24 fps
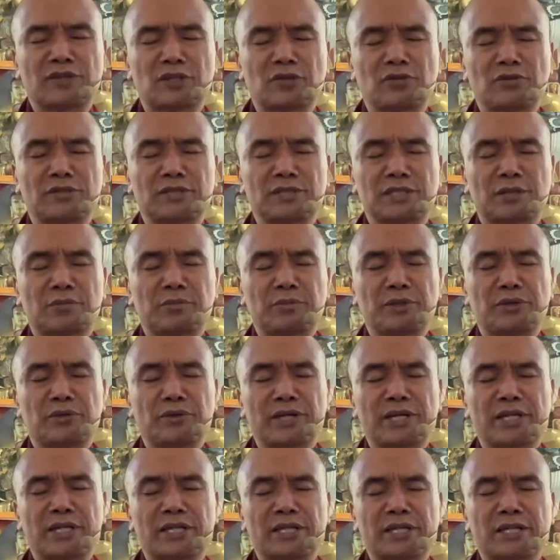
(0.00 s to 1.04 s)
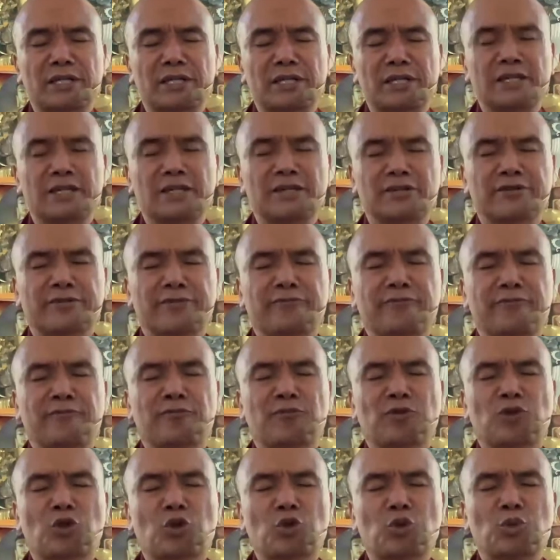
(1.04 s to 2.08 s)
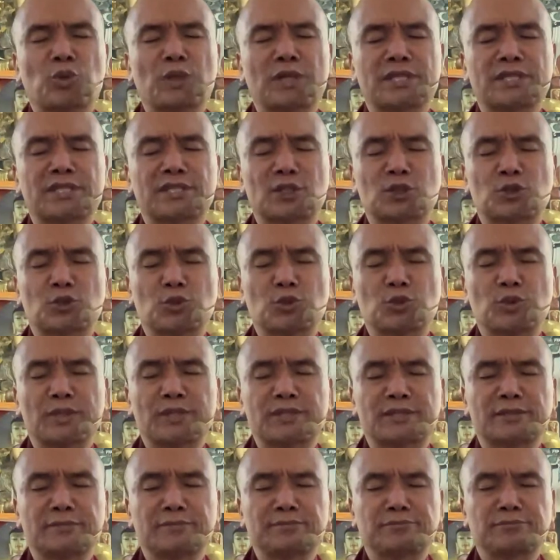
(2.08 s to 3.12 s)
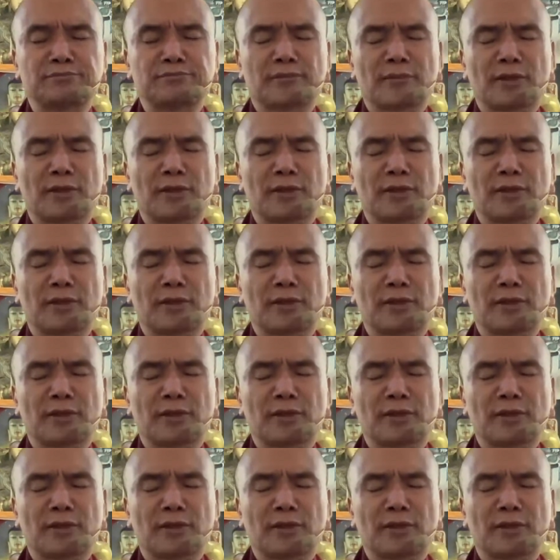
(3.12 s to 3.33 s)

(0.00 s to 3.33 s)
of ignorance can be eradicated. What is this wisdom?